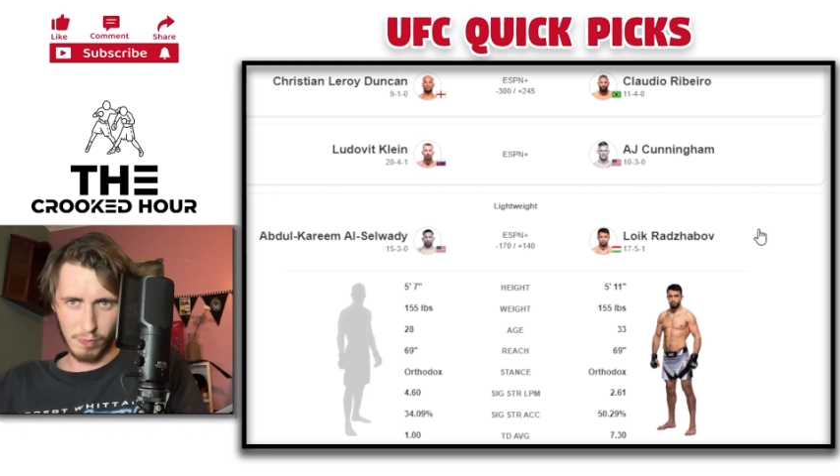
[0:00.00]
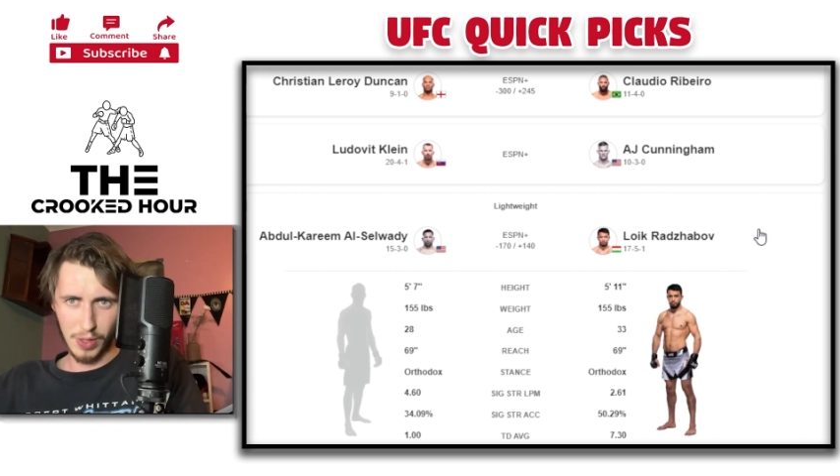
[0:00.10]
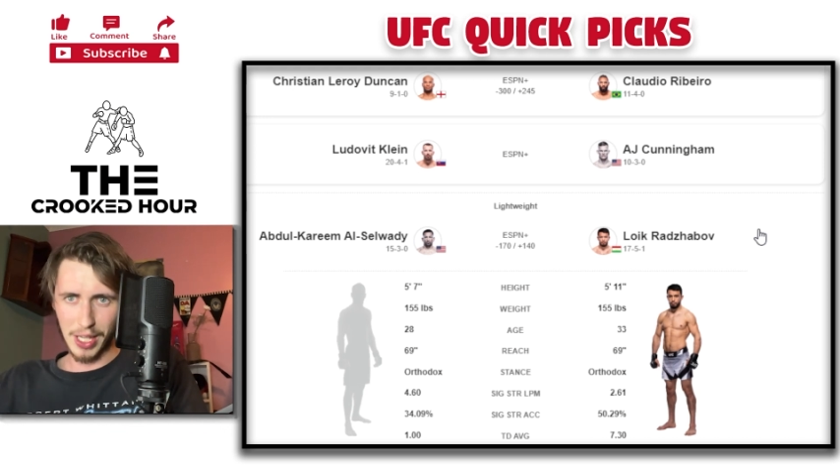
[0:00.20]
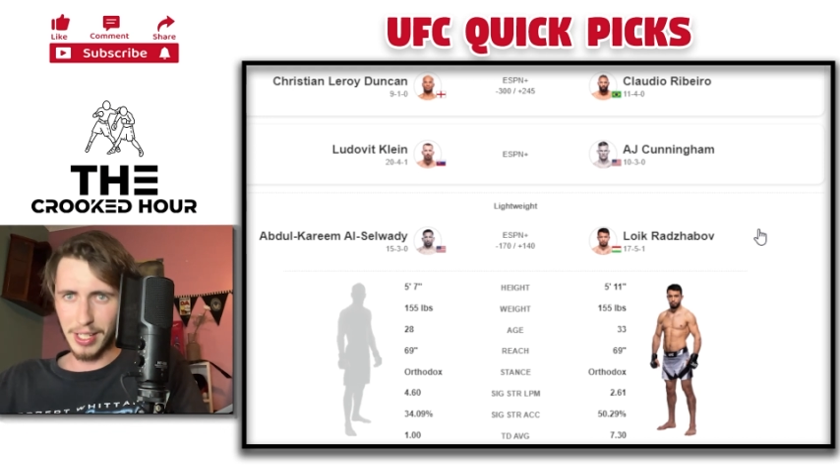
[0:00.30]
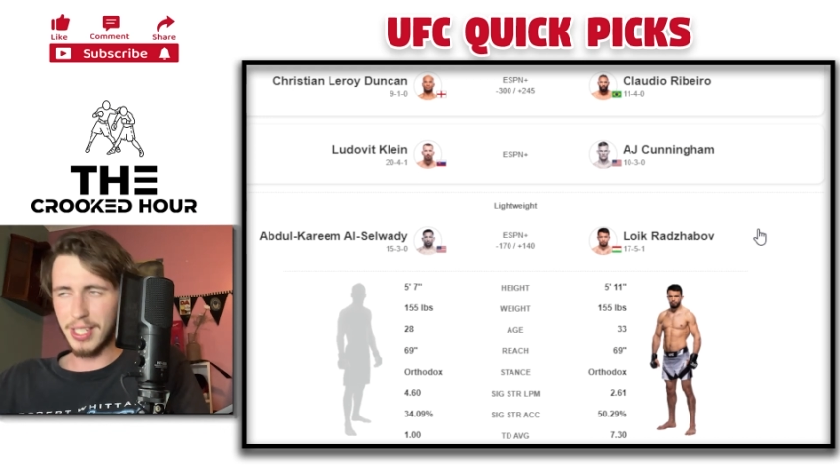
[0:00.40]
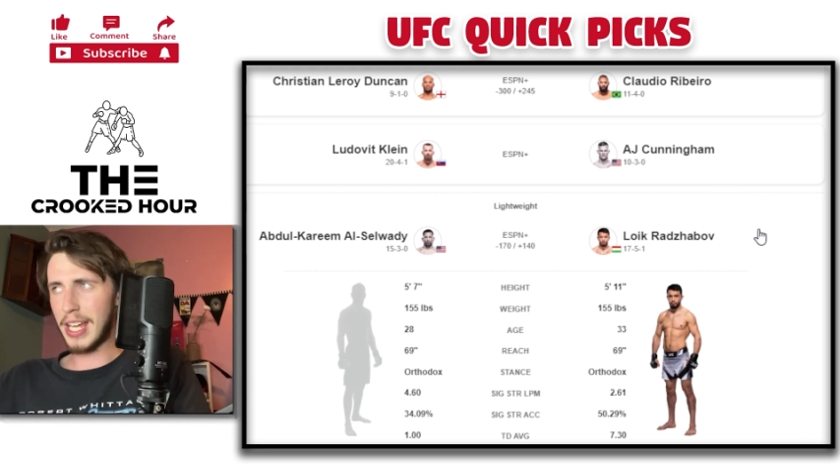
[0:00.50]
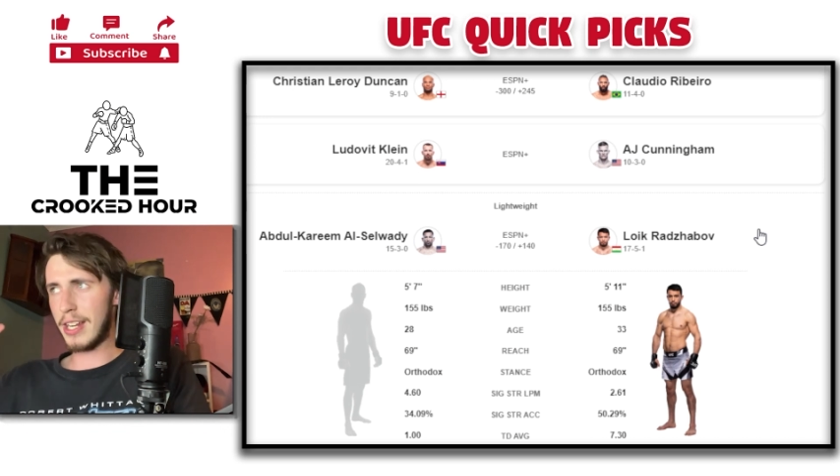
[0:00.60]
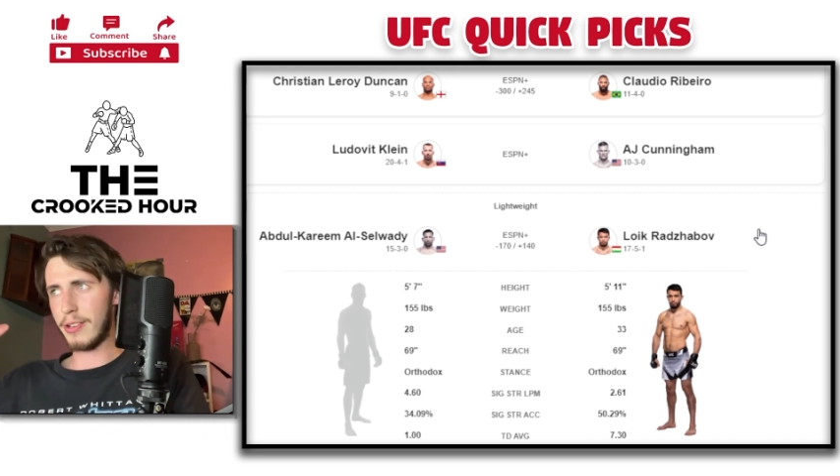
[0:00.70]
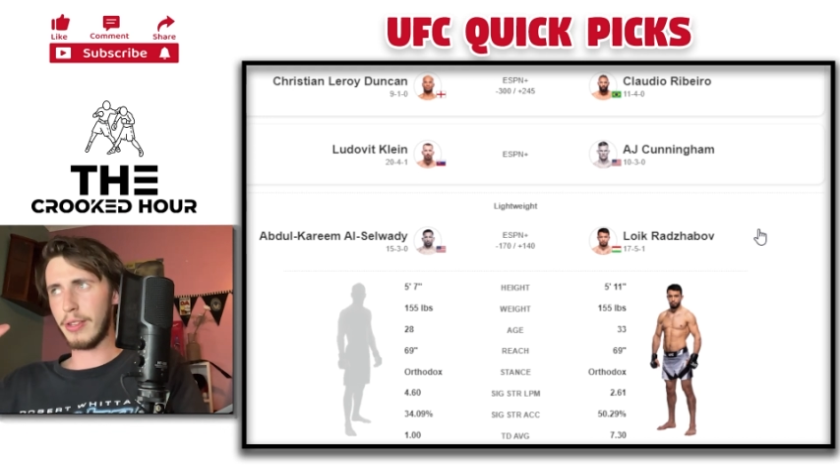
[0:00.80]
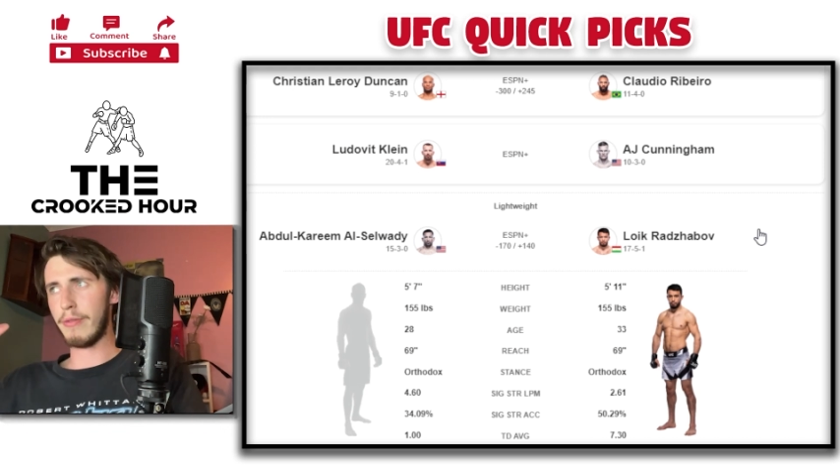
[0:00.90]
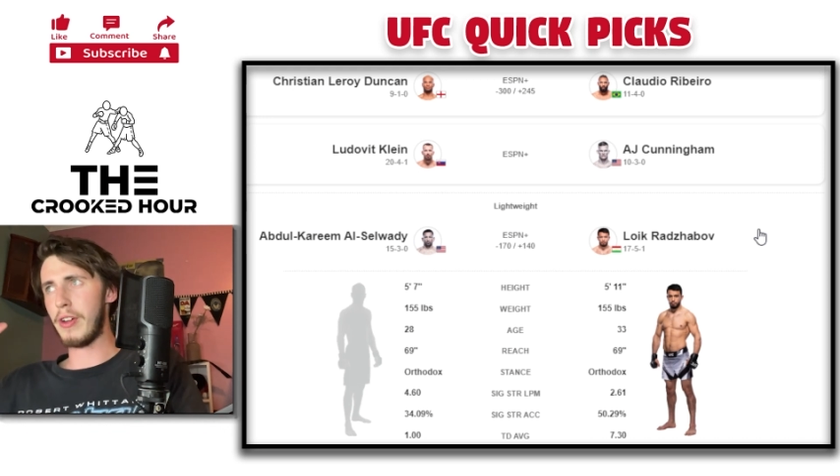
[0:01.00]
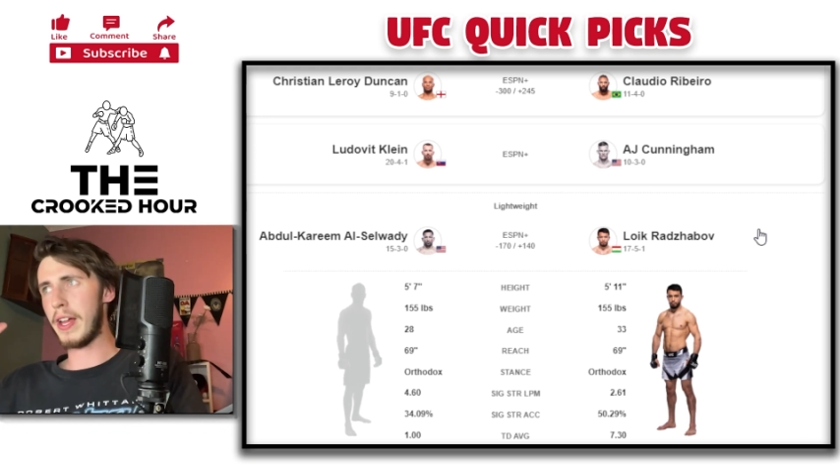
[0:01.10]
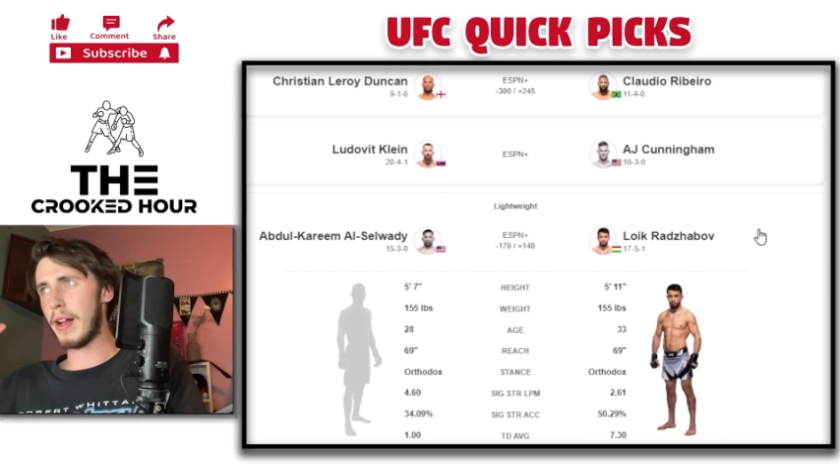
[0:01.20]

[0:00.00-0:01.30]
can contend on the feet.